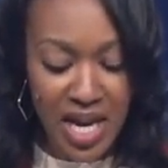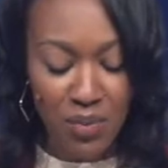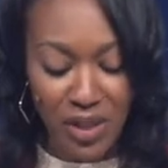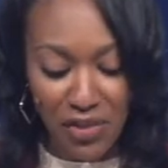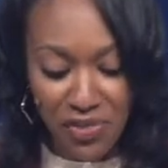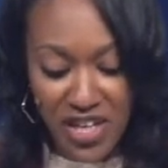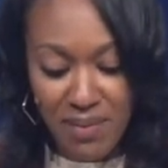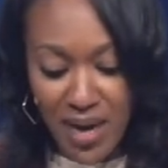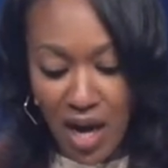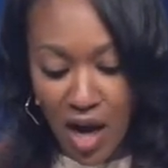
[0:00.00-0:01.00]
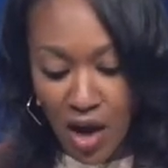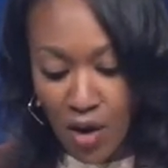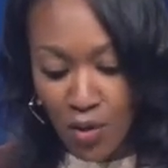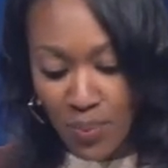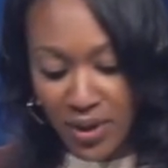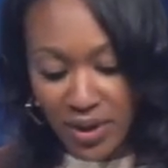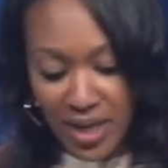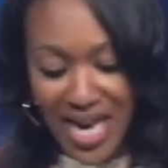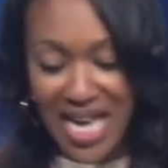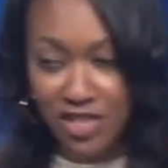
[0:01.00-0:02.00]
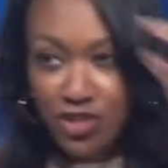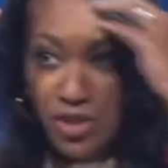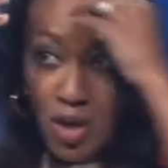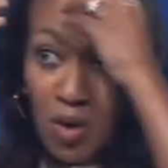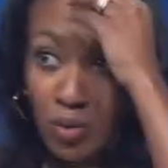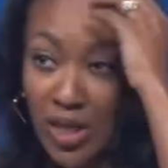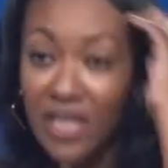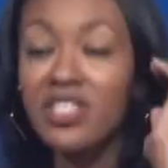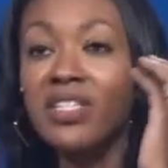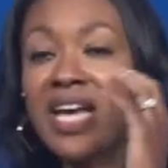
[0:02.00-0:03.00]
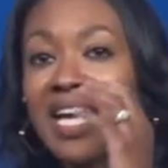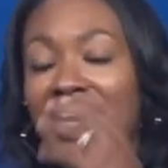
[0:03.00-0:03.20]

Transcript: And when I think about hope, I ask you to hold on to that.